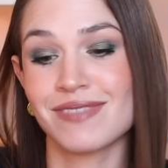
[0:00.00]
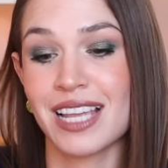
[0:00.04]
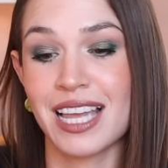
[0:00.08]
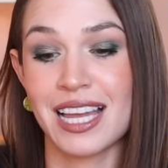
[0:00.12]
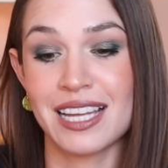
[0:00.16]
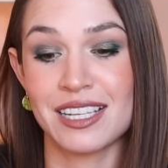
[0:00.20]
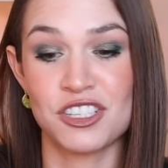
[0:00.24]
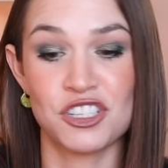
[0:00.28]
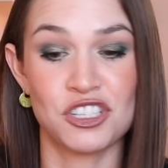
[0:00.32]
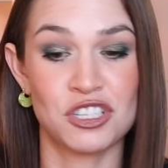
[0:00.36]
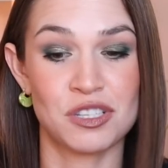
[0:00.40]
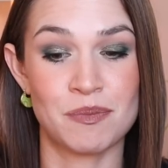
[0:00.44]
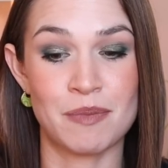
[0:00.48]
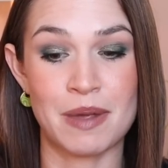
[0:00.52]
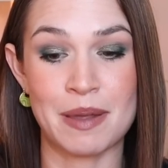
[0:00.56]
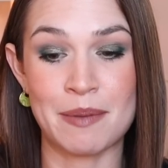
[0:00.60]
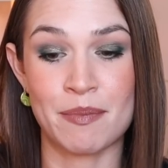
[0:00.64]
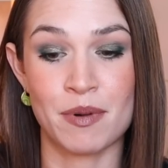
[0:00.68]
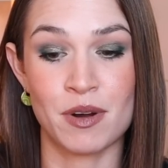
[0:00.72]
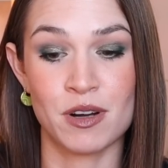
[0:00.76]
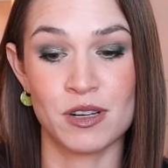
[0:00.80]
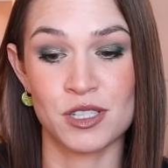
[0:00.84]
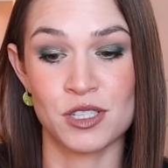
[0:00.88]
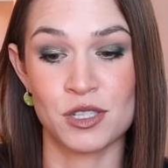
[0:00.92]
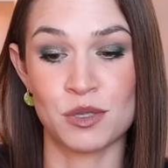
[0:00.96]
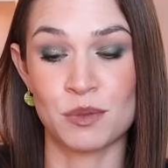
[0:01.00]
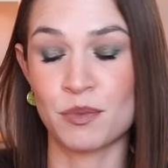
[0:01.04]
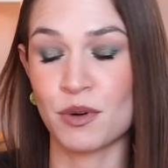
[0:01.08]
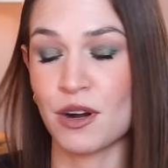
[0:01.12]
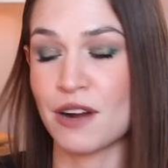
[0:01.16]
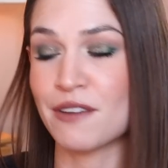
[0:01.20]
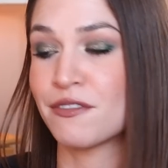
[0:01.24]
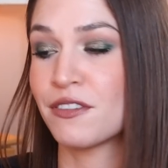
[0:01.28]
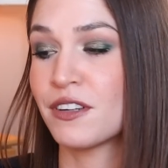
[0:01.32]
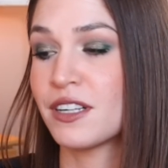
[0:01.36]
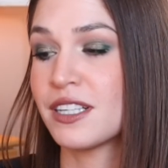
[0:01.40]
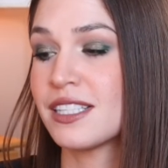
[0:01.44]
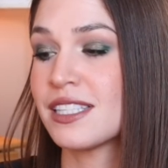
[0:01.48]
It's just my personal
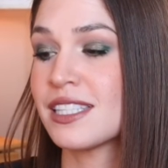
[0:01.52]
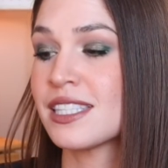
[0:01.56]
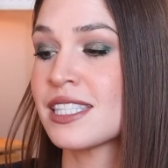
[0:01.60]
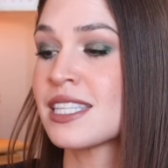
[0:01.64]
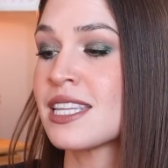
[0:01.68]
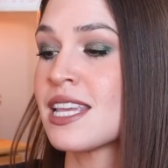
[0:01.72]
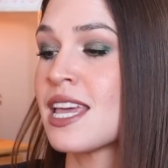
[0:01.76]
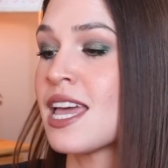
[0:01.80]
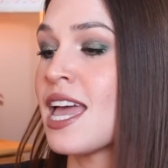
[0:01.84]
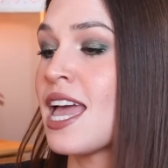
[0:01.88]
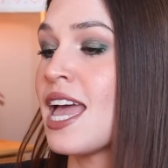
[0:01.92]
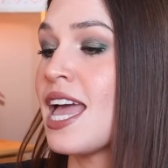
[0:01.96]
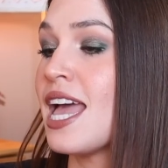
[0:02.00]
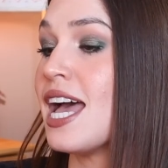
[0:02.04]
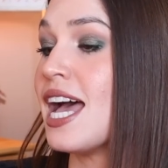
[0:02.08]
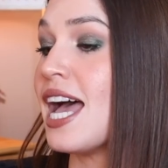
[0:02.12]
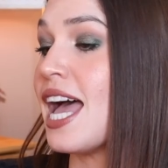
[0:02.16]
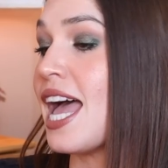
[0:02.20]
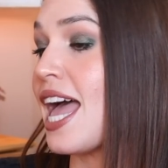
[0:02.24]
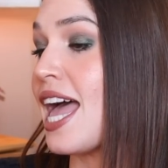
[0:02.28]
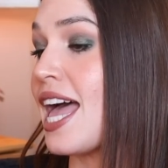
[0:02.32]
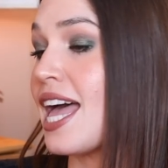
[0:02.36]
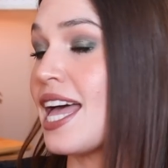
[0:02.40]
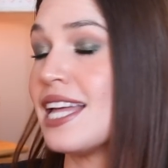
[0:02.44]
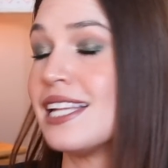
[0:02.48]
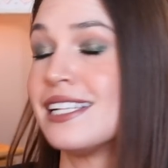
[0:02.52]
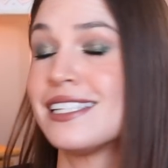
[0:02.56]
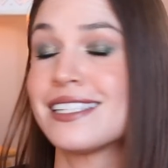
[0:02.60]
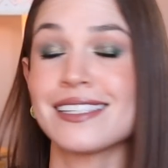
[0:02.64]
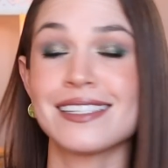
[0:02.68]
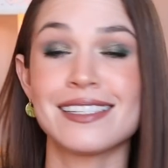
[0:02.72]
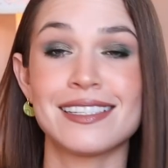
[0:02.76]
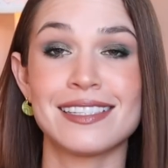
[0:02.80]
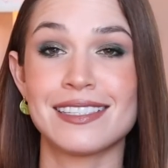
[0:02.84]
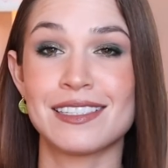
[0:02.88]
preference. And